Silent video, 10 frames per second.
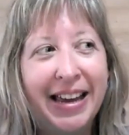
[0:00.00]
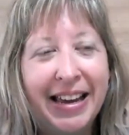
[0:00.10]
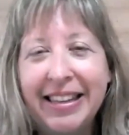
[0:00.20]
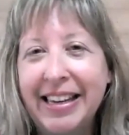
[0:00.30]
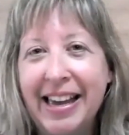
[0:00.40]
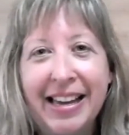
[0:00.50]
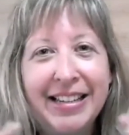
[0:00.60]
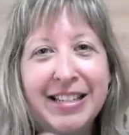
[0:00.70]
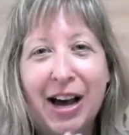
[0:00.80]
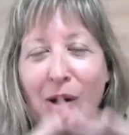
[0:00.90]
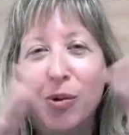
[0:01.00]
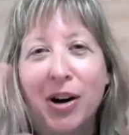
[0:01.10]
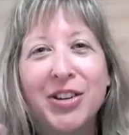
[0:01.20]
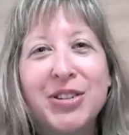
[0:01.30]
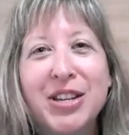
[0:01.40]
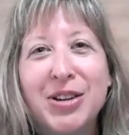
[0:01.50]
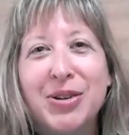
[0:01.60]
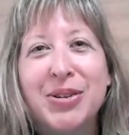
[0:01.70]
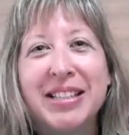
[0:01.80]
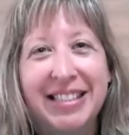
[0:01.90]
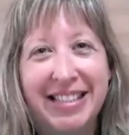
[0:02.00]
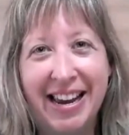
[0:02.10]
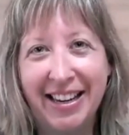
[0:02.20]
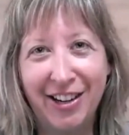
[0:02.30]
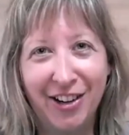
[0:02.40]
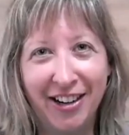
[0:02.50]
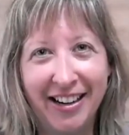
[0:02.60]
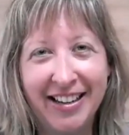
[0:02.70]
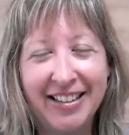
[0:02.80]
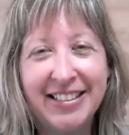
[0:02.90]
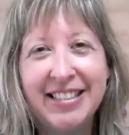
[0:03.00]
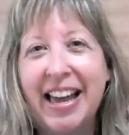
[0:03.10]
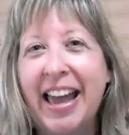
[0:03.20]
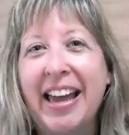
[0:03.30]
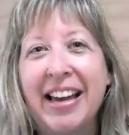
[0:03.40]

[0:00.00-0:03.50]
in the end, I want you to stay curious